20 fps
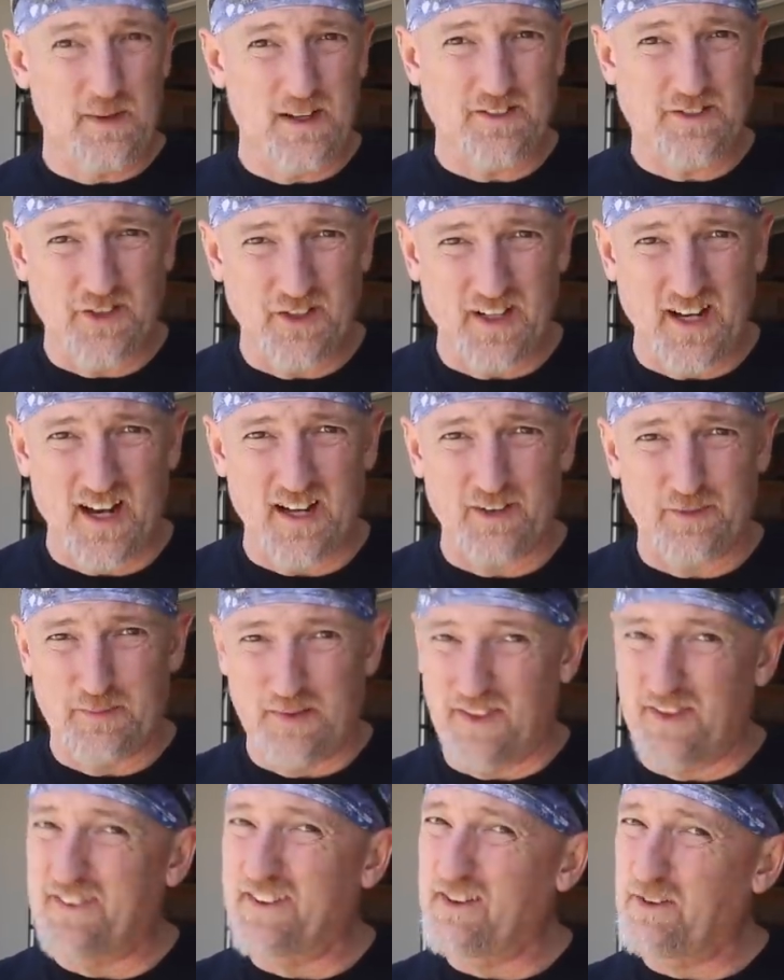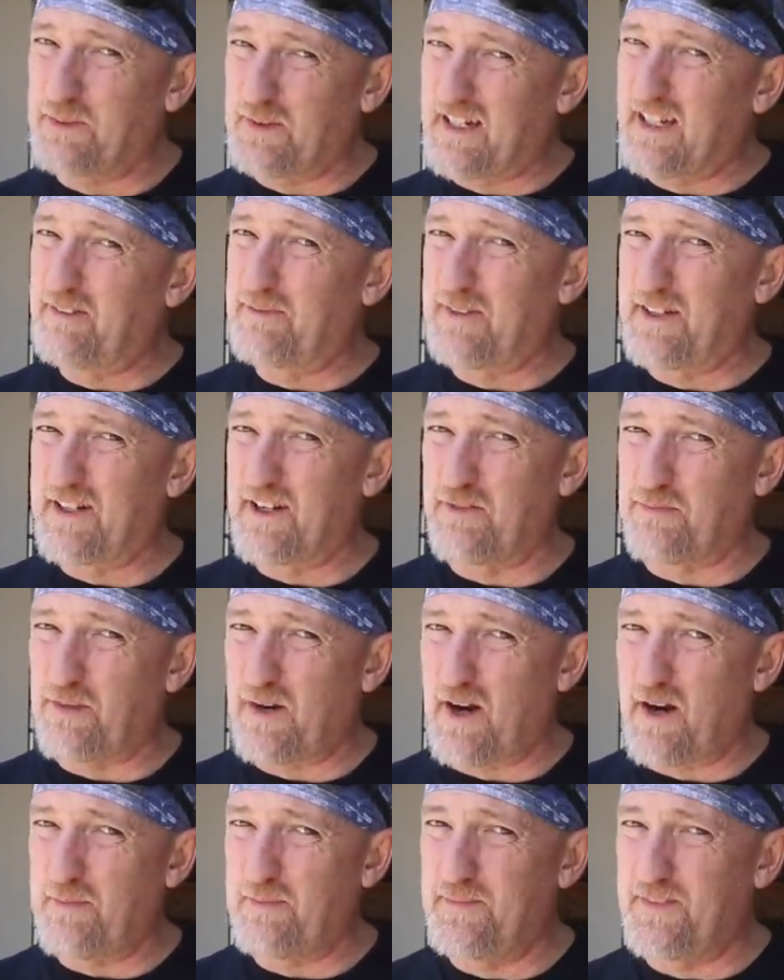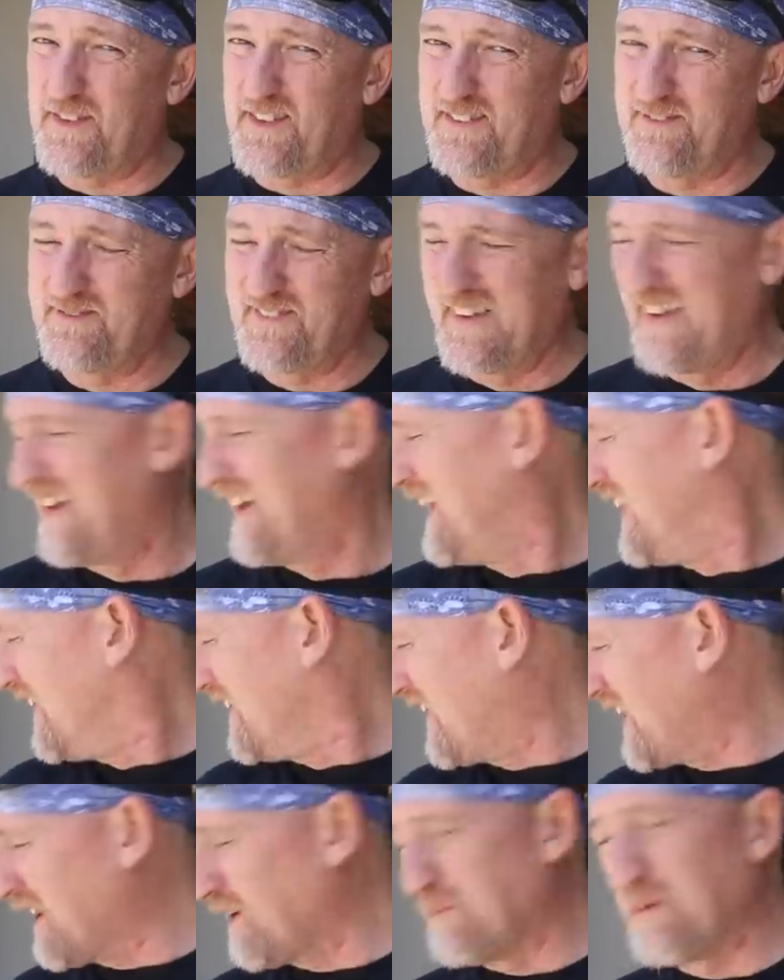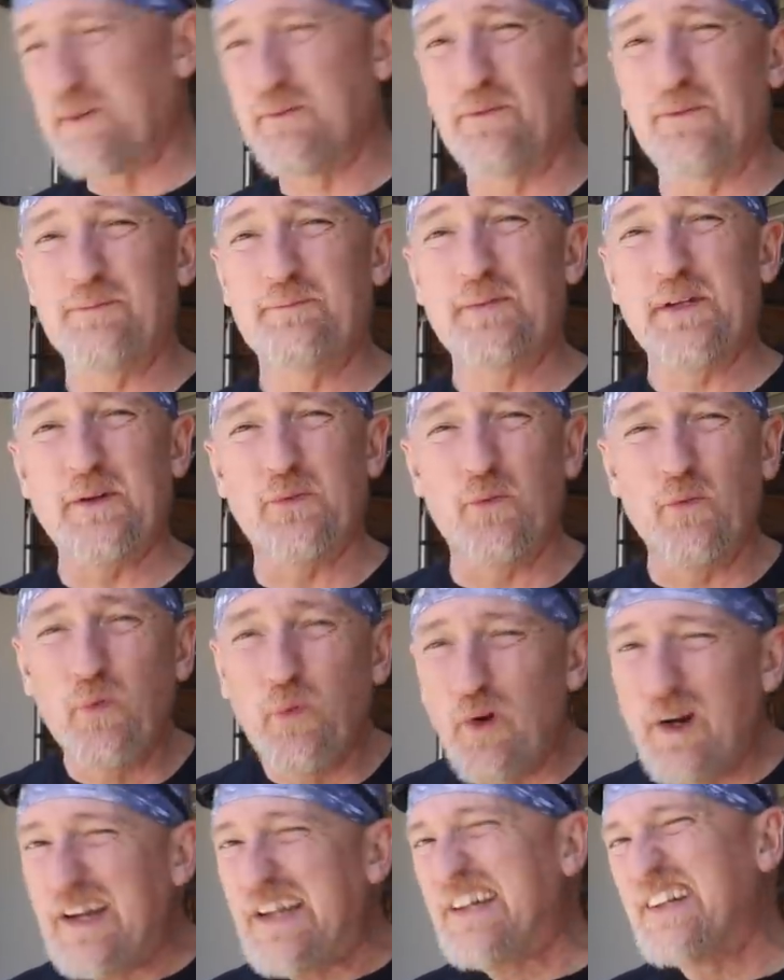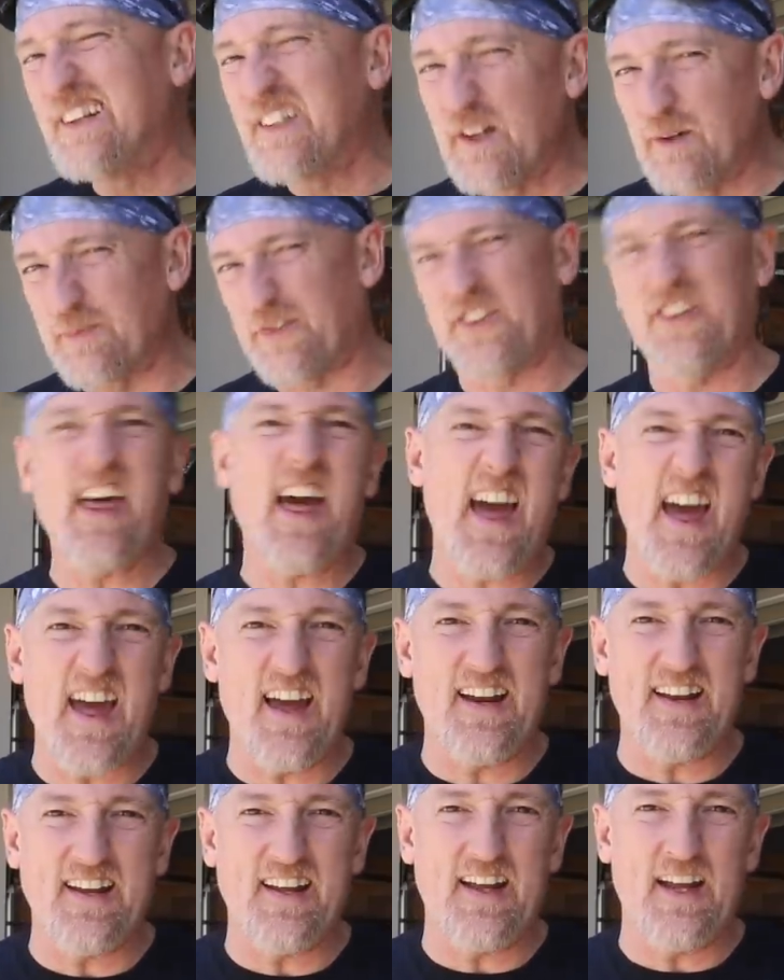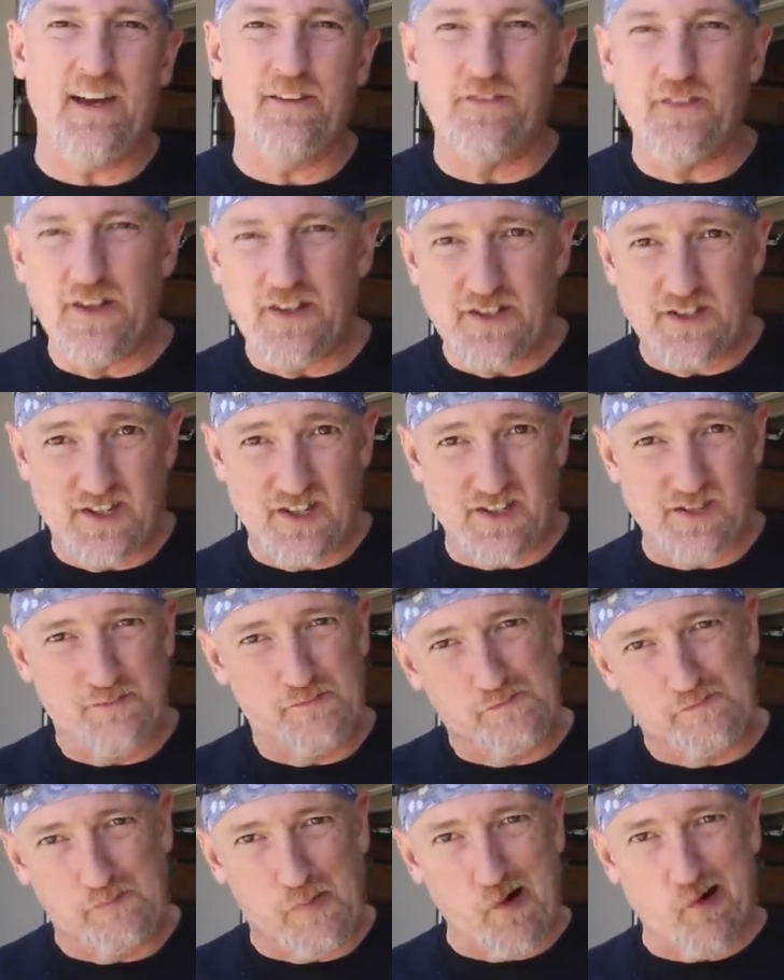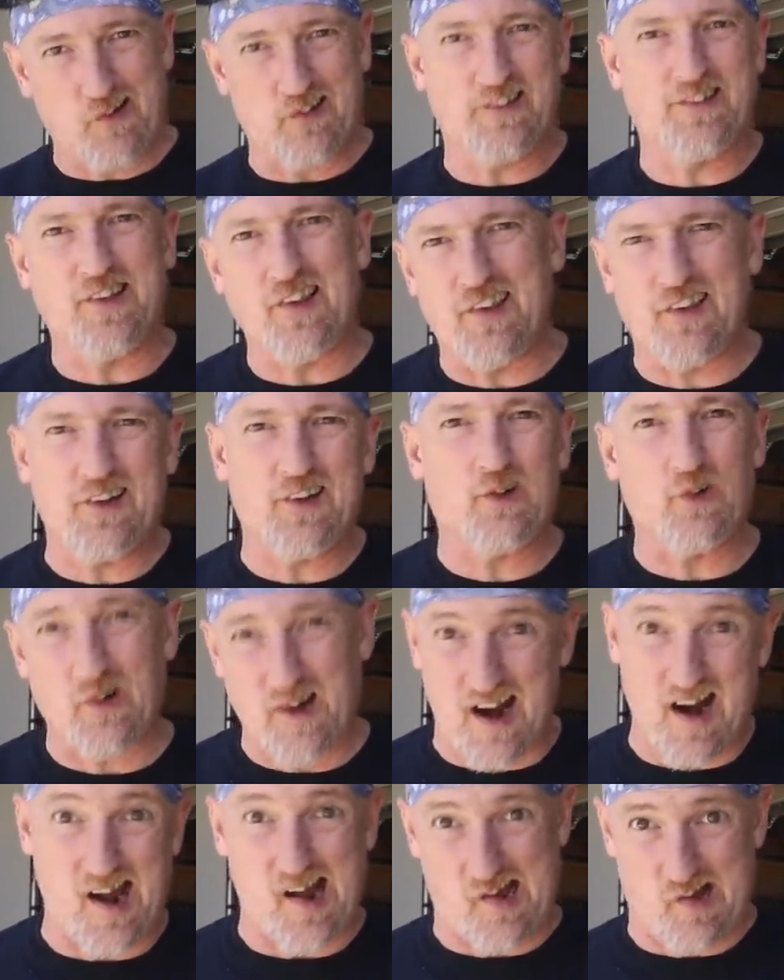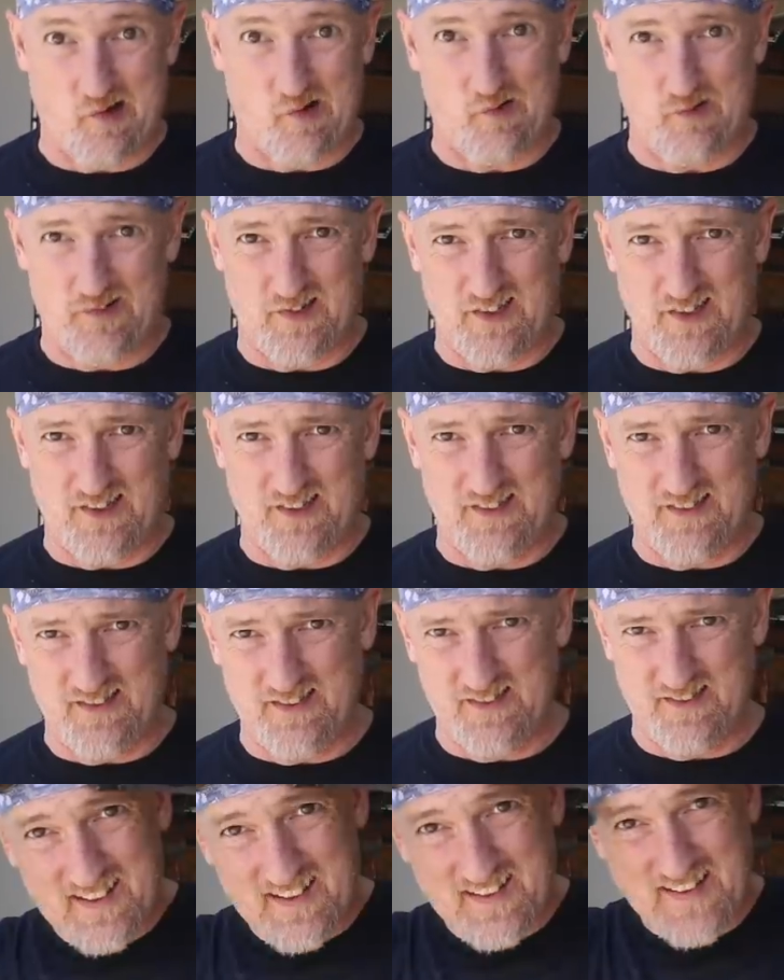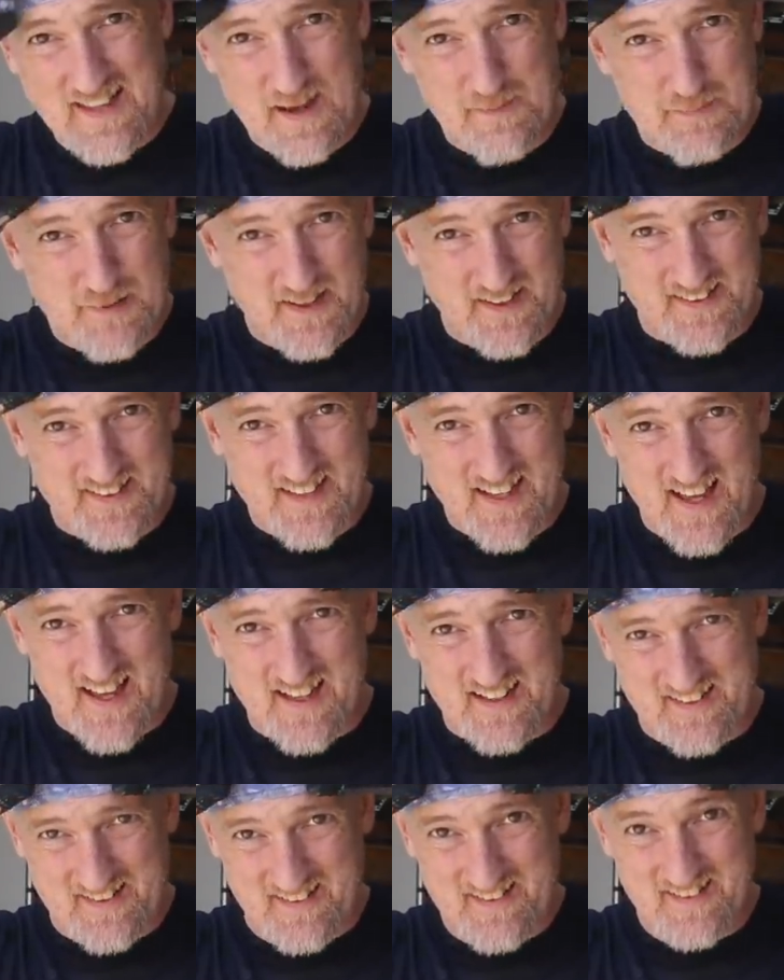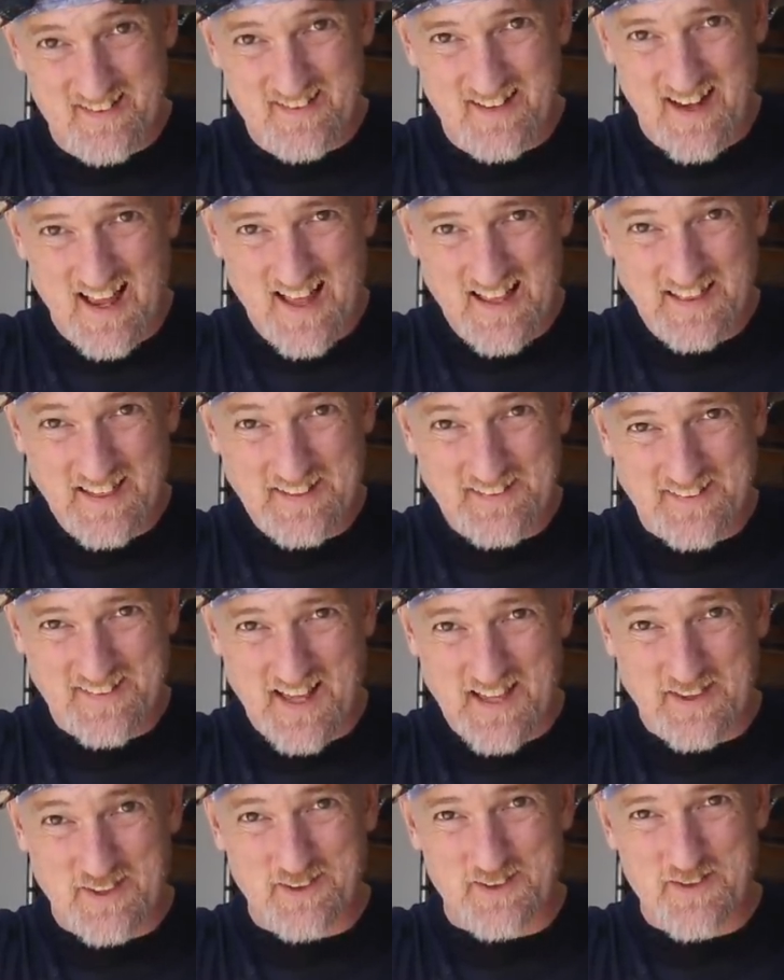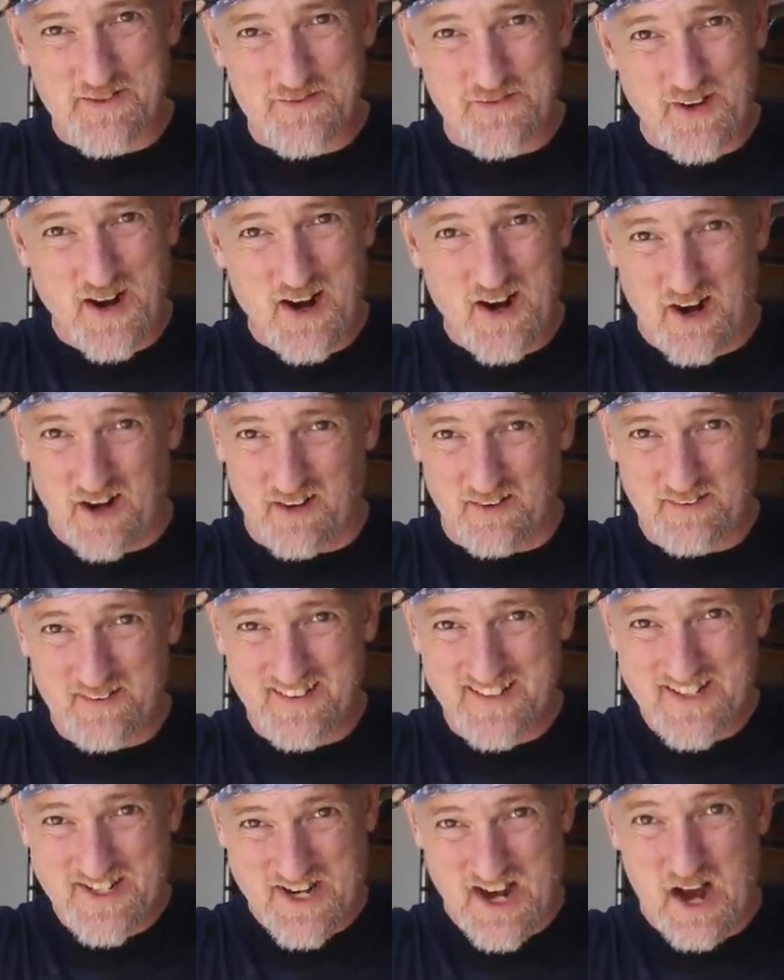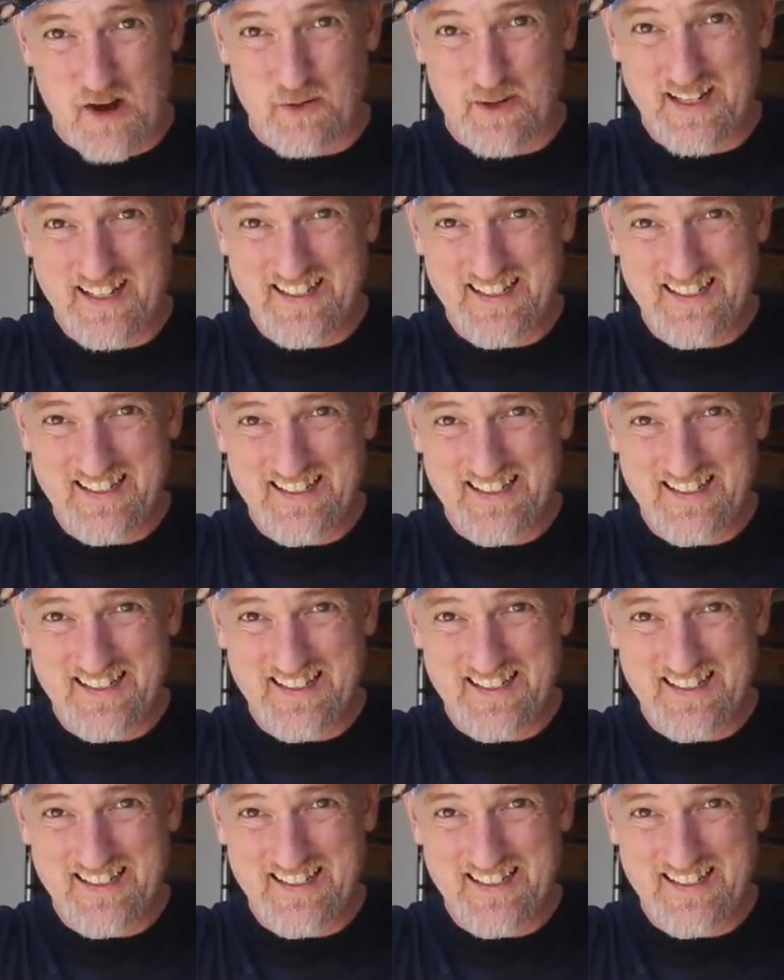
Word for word: about you guys, but this thing's been giving me enough problems that I wouldn't be real upset if it just burnt to the ground. That being said, let's light this on fire, shall we?